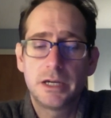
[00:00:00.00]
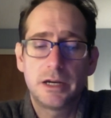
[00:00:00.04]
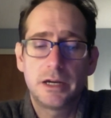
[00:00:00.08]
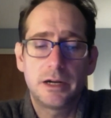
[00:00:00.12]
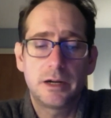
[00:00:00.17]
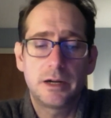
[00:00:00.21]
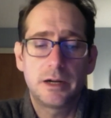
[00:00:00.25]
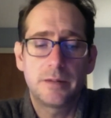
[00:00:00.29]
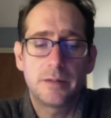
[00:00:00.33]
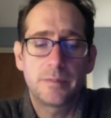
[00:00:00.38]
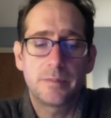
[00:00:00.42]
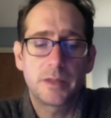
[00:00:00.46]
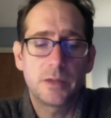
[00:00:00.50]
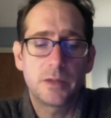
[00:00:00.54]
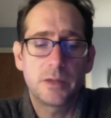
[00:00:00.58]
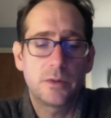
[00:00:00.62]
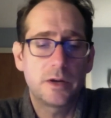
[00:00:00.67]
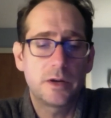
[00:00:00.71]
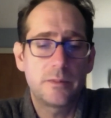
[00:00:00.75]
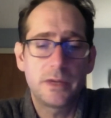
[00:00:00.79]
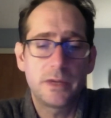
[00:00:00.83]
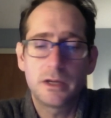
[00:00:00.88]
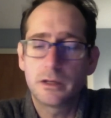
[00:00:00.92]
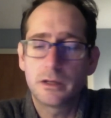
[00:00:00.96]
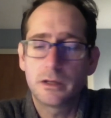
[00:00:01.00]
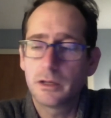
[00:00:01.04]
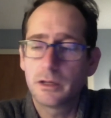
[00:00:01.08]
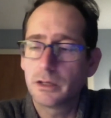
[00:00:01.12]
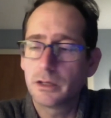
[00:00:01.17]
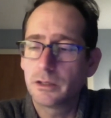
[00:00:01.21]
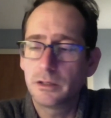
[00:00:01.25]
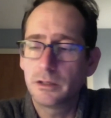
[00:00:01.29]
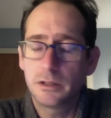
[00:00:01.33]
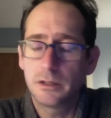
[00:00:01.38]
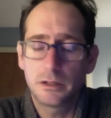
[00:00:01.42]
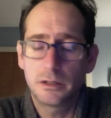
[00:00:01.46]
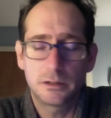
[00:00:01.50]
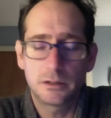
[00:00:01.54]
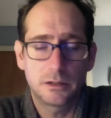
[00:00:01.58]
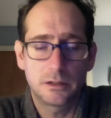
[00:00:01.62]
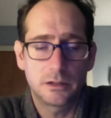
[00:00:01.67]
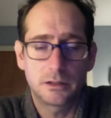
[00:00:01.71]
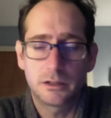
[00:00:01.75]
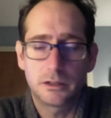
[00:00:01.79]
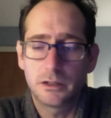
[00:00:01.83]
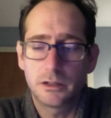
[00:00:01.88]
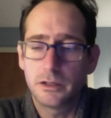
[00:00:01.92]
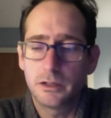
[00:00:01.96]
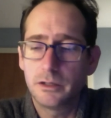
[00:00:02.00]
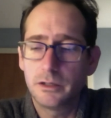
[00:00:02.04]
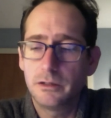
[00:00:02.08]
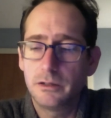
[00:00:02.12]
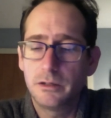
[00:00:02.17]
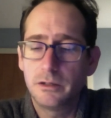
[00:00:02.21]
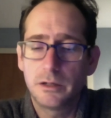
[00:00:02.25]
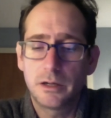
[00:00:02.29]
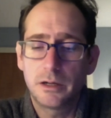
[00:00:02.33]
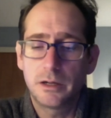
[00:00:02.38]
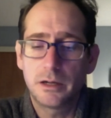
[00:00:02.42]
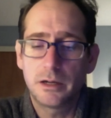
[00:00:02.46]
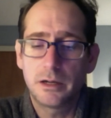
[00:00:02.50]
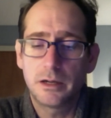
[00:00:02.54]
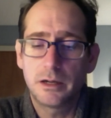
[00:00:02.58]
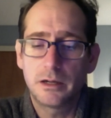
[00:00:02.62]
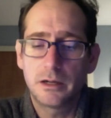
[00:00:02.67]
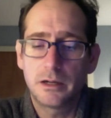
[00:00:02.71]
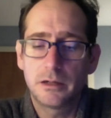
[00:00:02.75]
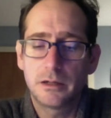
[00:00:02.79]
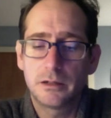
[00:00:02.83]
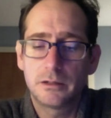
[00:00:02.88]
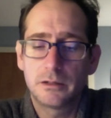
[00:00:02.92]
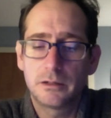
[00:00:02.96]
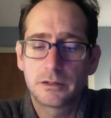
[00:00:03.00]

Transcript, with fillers: Um, you want to be a, a, a good uh,